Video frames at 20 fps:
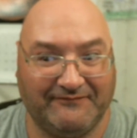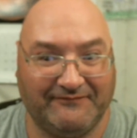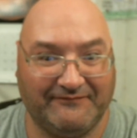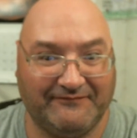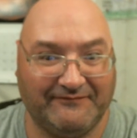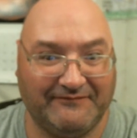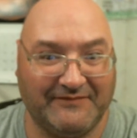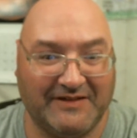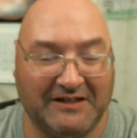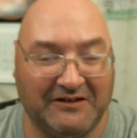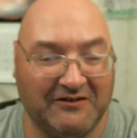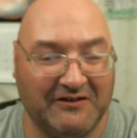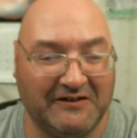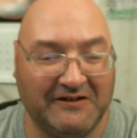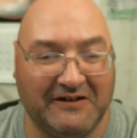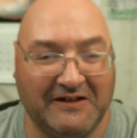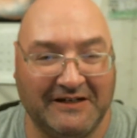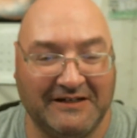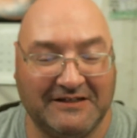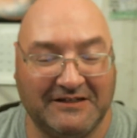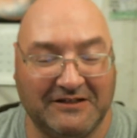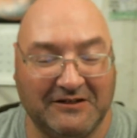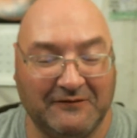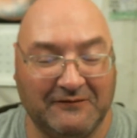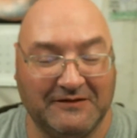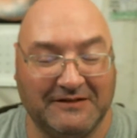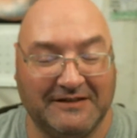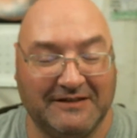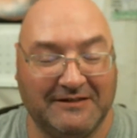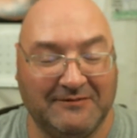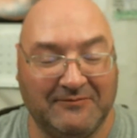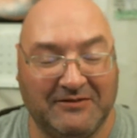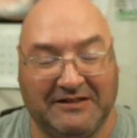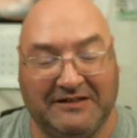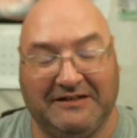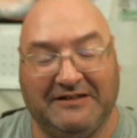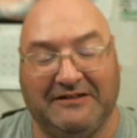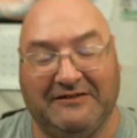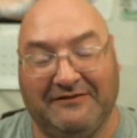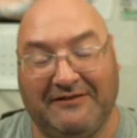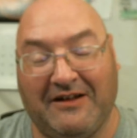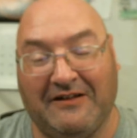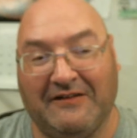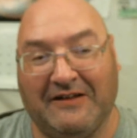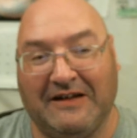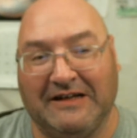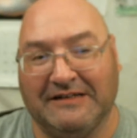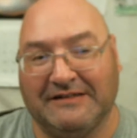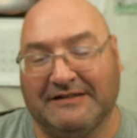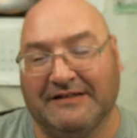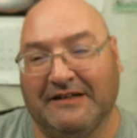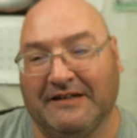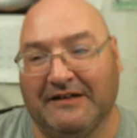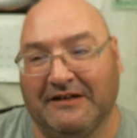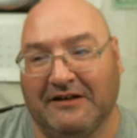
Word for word: like online stuff is gonna be a lot less